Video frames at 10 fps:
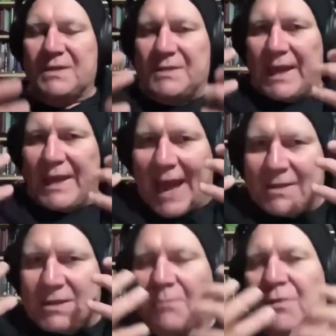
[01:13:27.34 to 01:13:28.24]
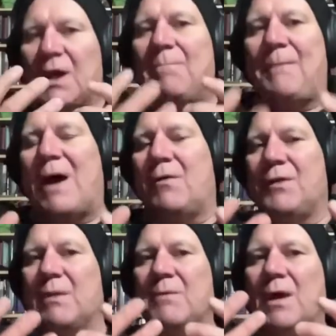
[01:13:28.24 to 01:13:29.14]
But they had something
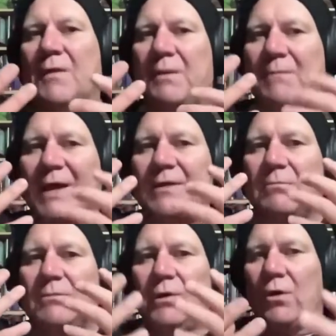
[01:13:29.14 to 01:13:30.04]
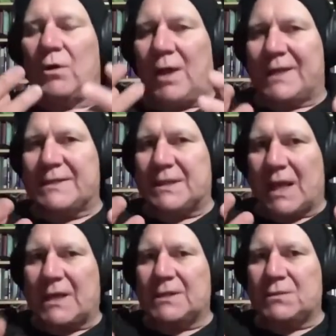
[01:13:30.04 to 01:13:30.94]
about them that made them look like a
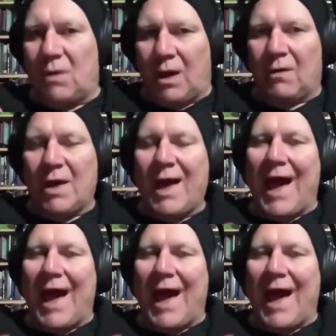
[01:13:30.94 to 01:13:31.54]
snake as well.